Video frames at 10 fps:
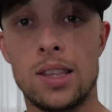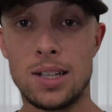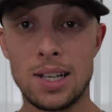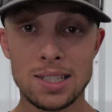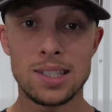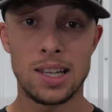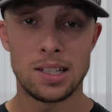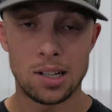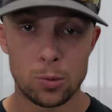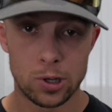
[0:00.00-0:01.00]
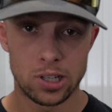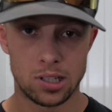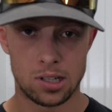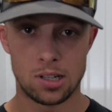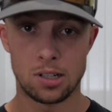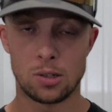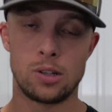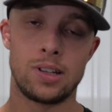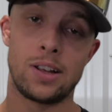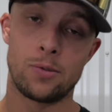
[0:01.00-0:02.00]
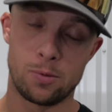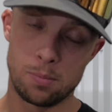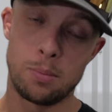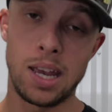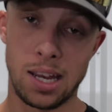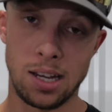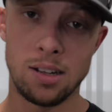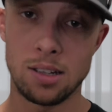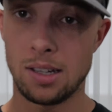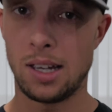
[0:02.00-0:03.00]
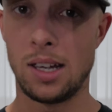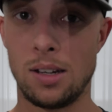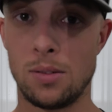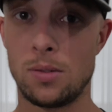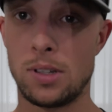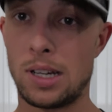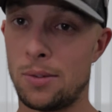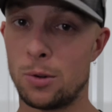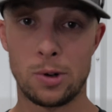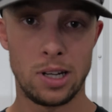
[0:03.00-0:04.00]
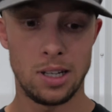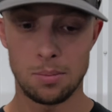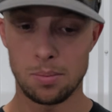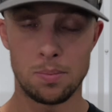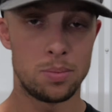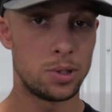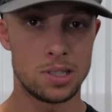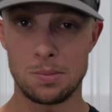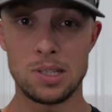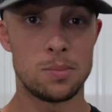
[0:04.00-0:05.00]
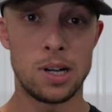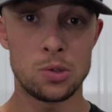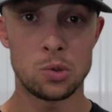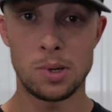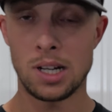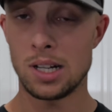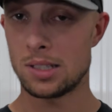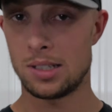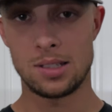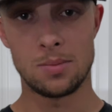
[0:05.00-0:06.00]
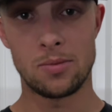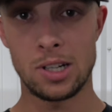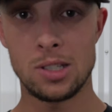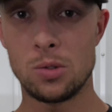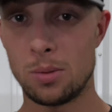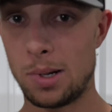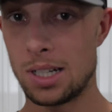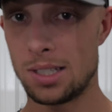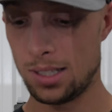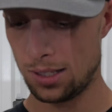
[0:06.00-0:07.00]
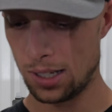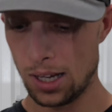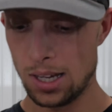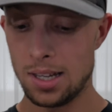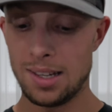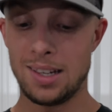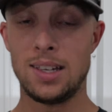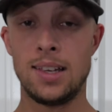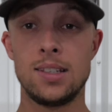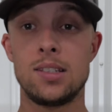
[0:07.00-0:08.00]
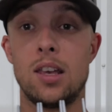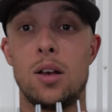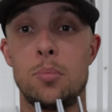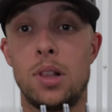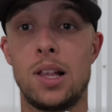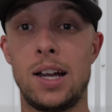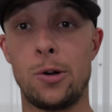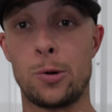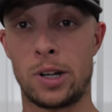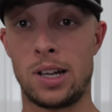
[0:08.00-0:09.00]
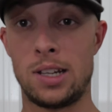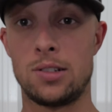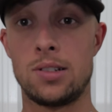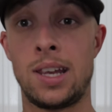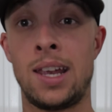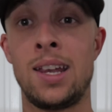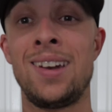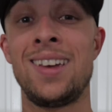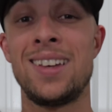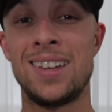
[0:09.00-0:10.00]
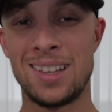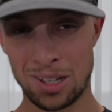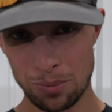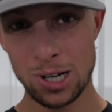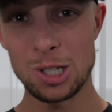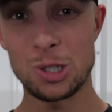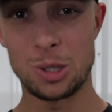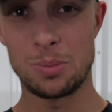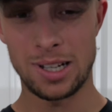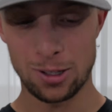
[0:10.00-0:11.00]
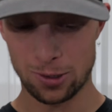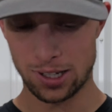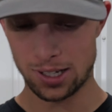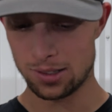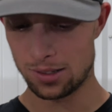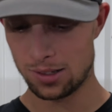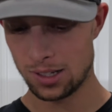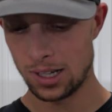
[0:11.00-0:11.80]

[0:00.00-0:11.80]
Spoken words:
The next thing that I'm working on, or that I've made, and I've already put some of these in my toolbox and some friends' toolboxes, is plier organizers and modular plier organizers.